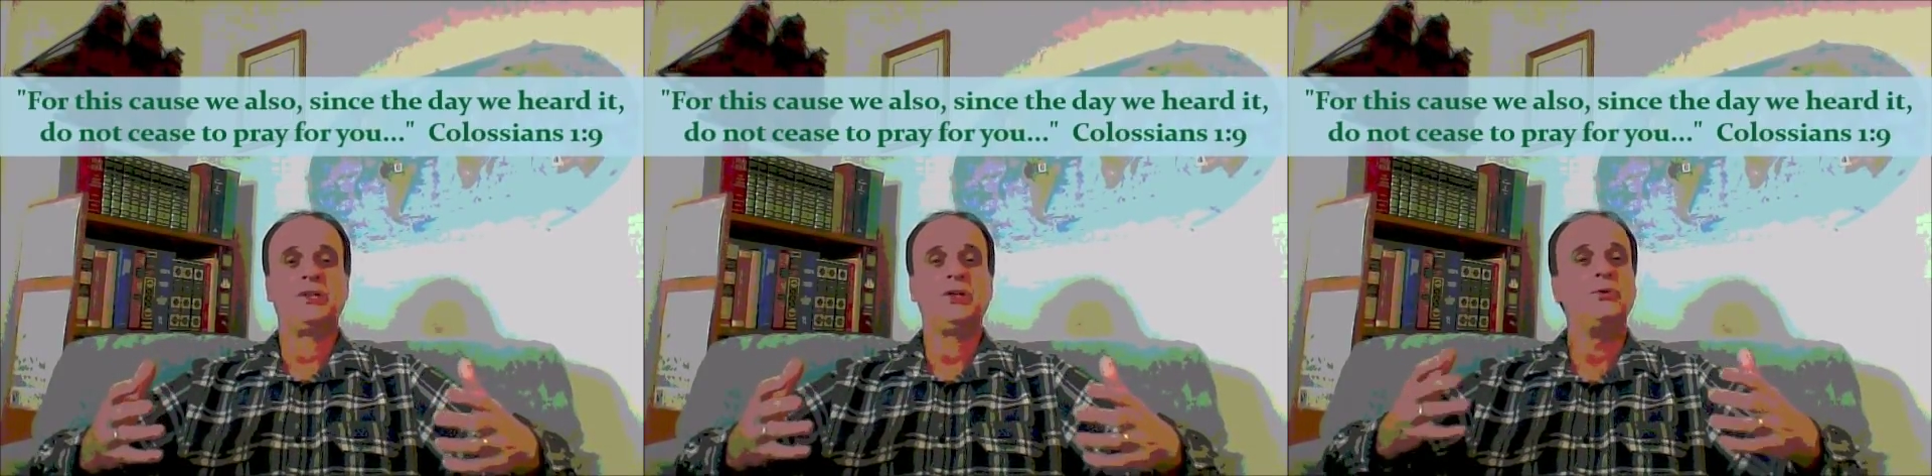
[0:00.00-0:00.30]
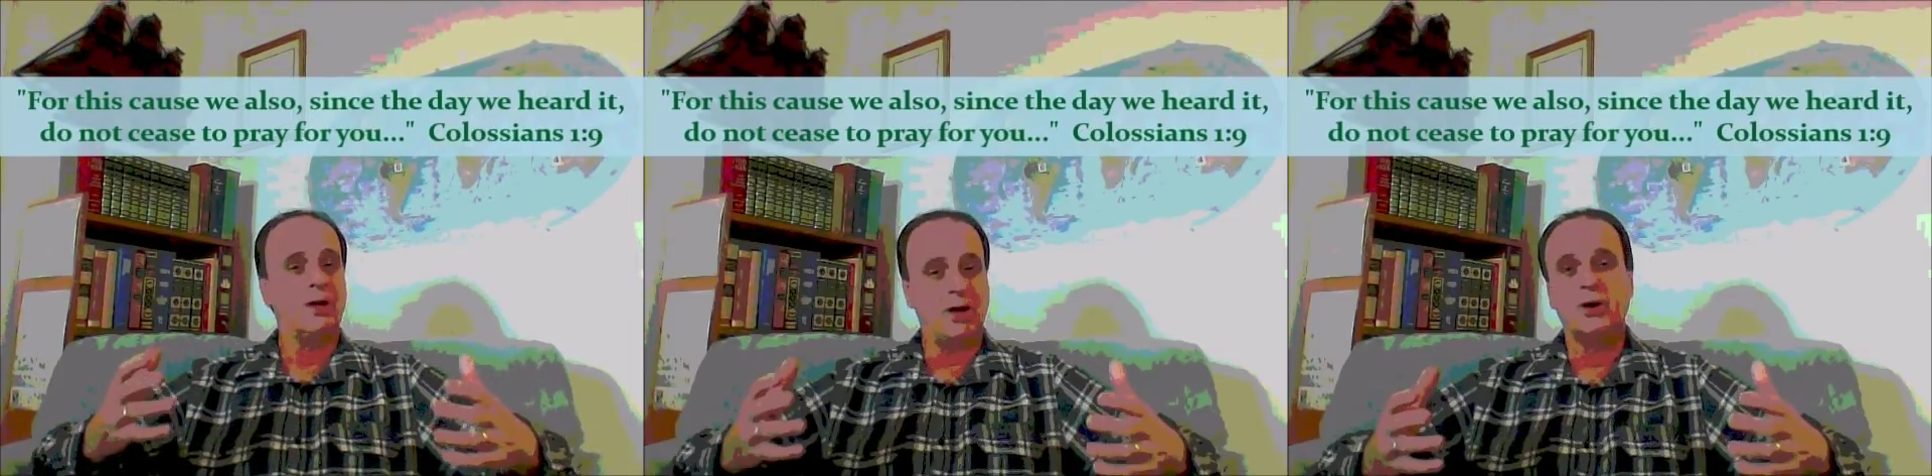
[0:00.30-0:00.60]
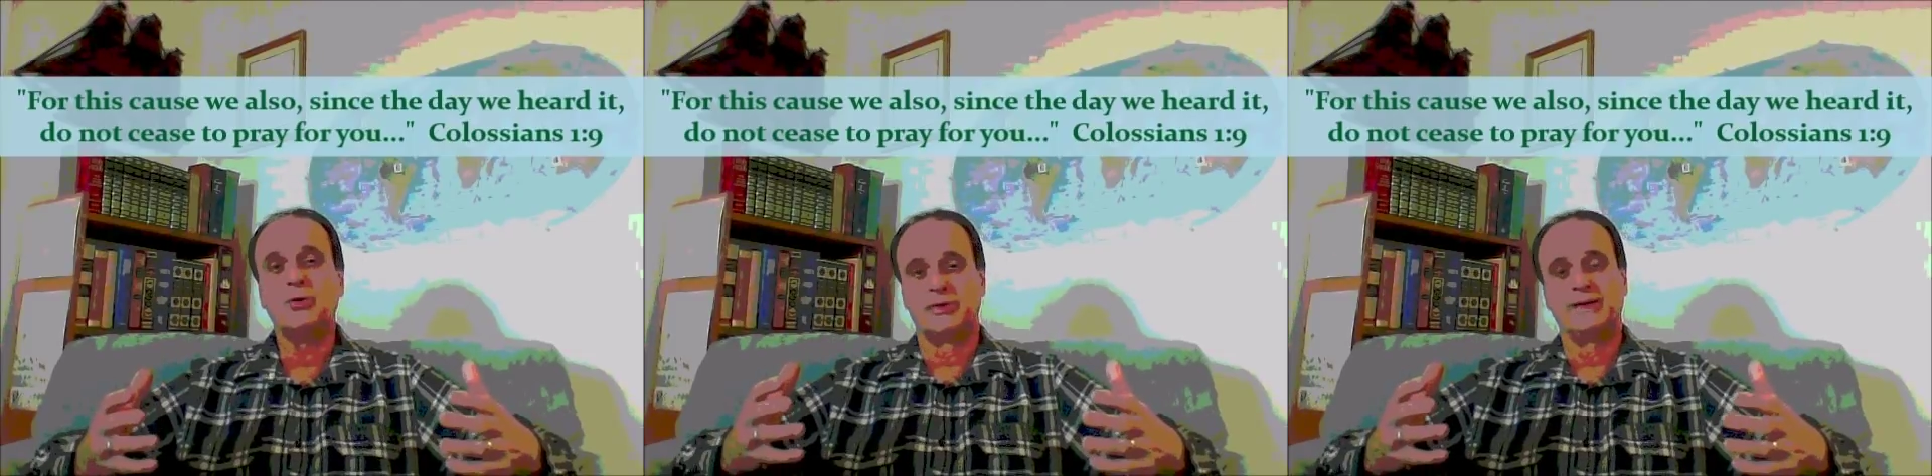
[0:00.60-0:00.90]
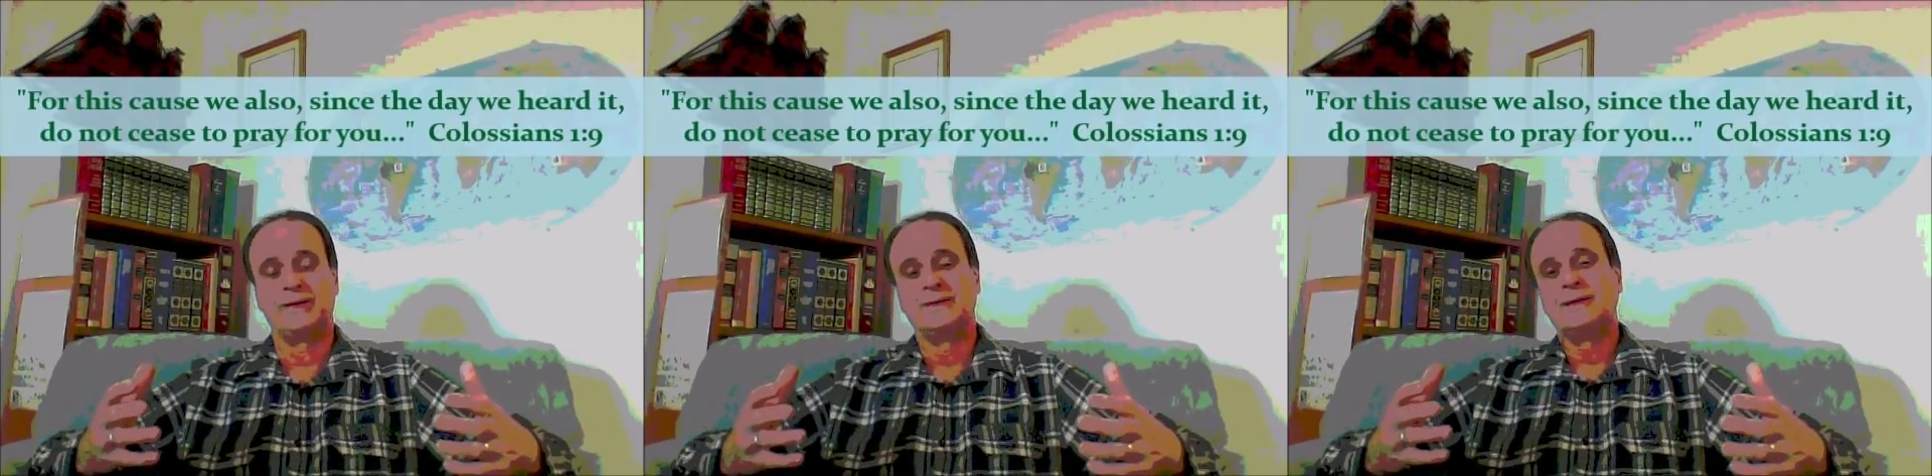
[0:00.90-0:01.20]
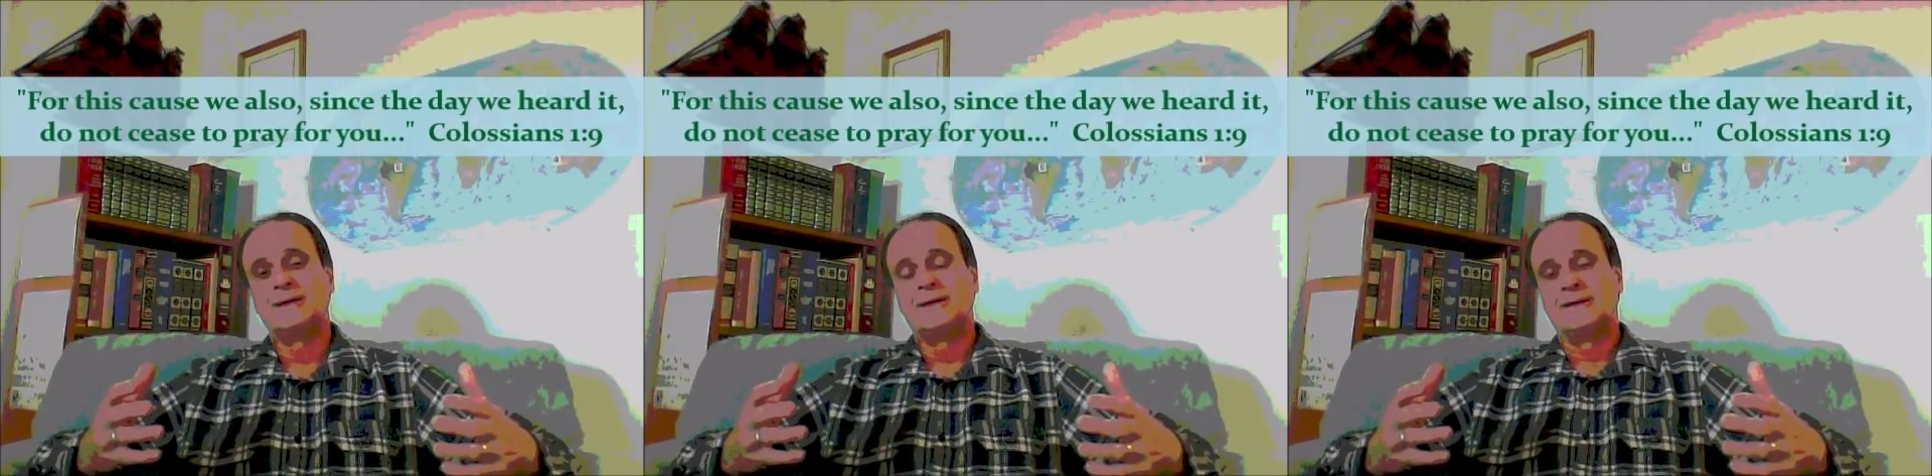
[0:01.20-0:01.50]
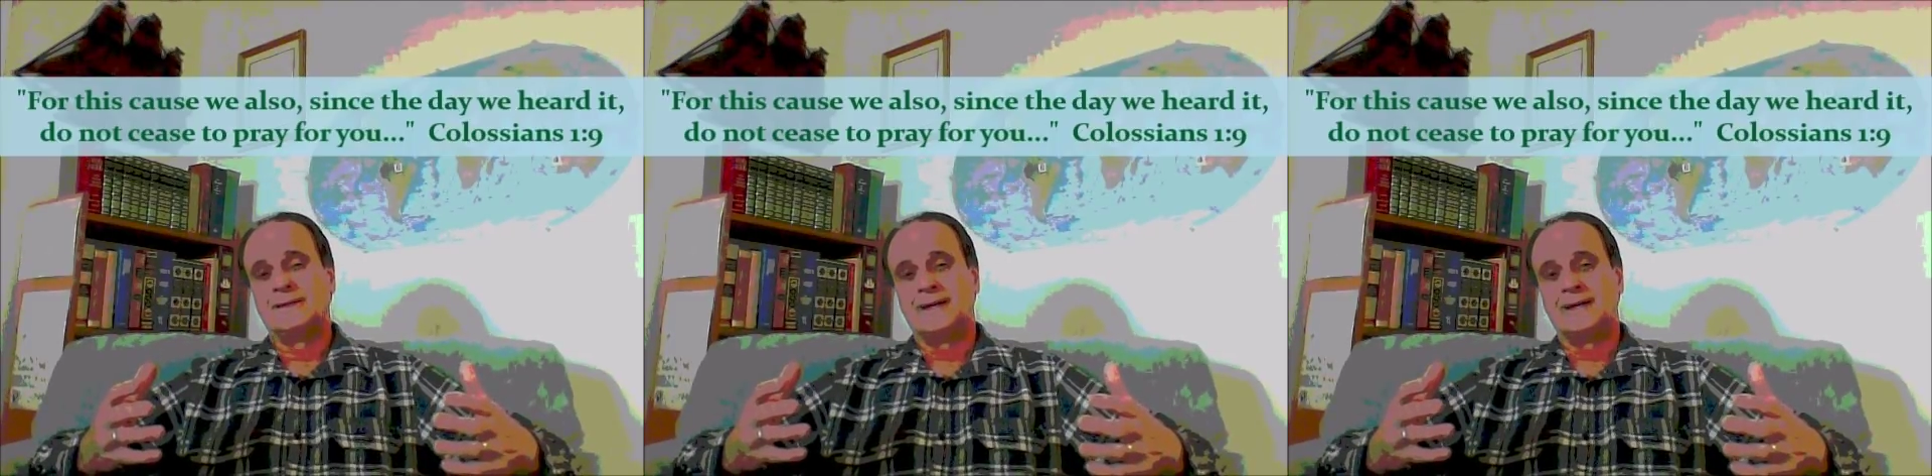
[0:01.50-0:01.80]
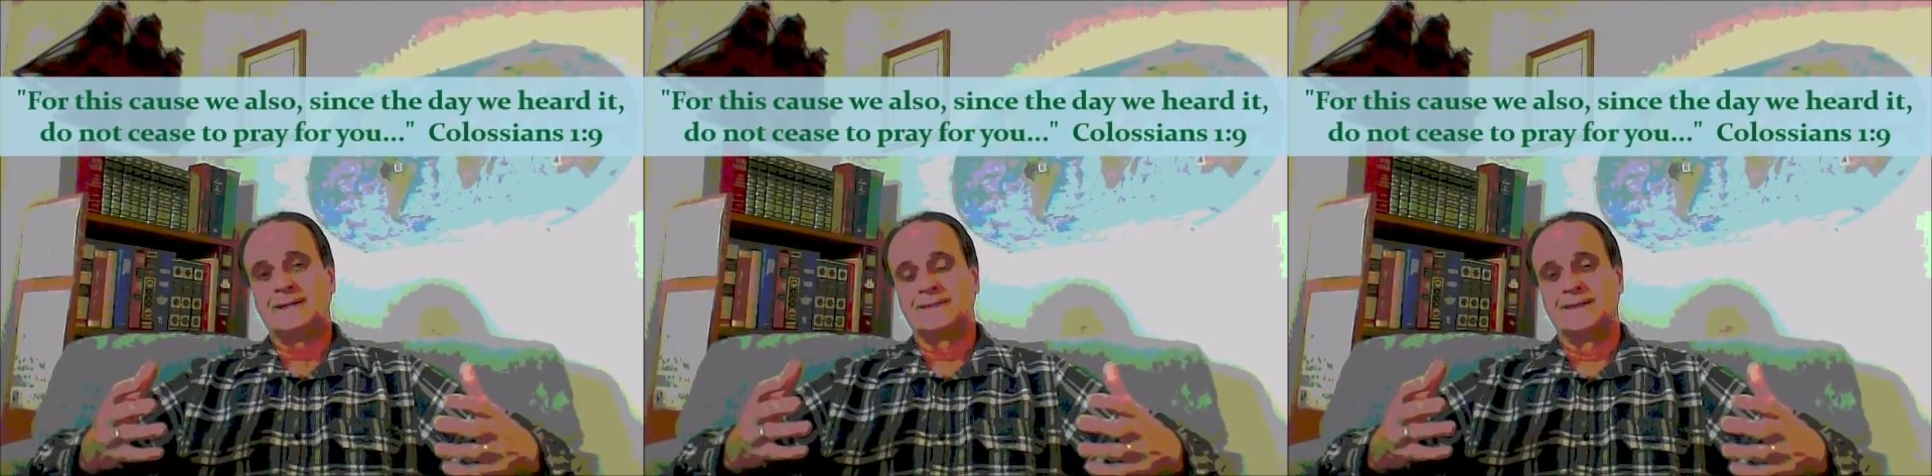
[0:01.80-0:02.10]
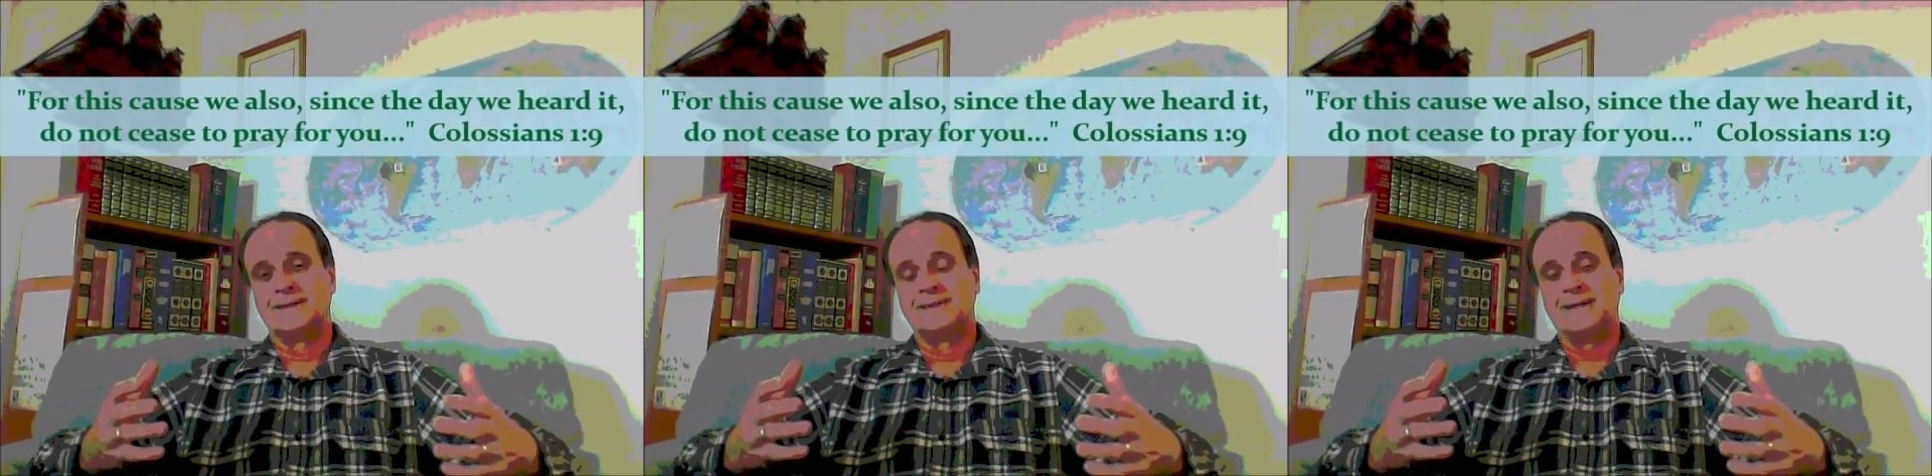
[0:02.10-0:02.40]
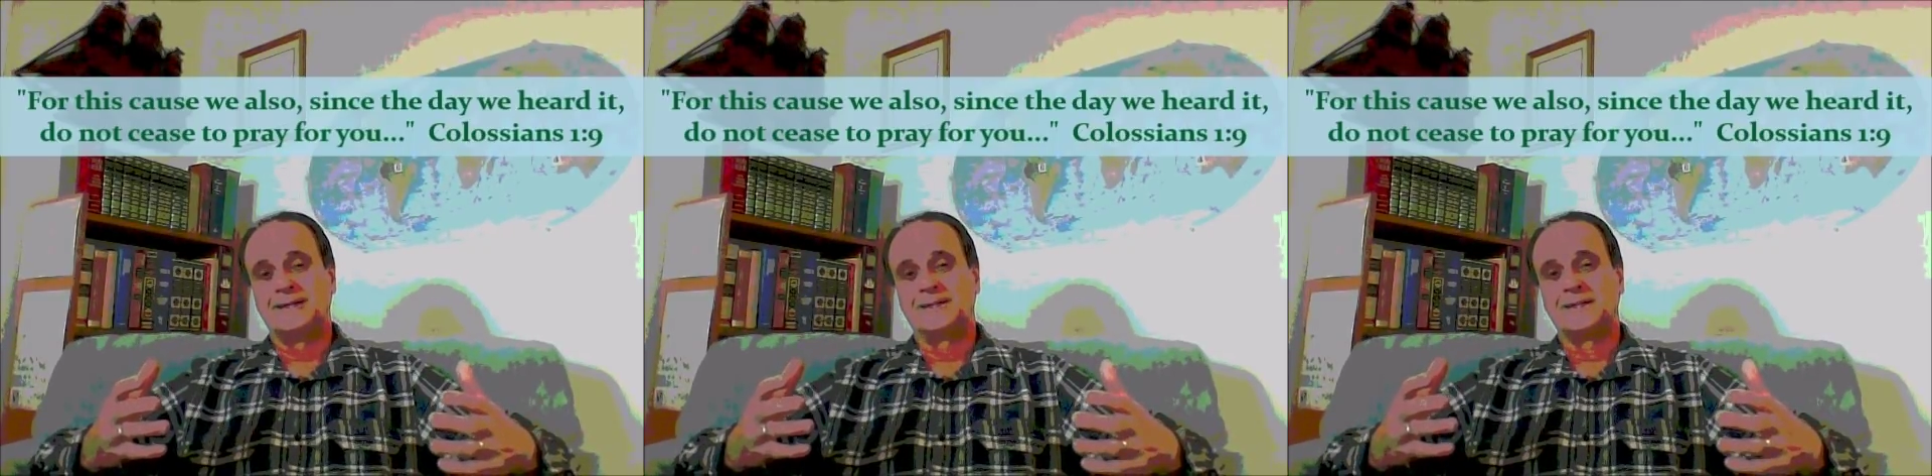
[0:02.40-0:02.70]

And you know that it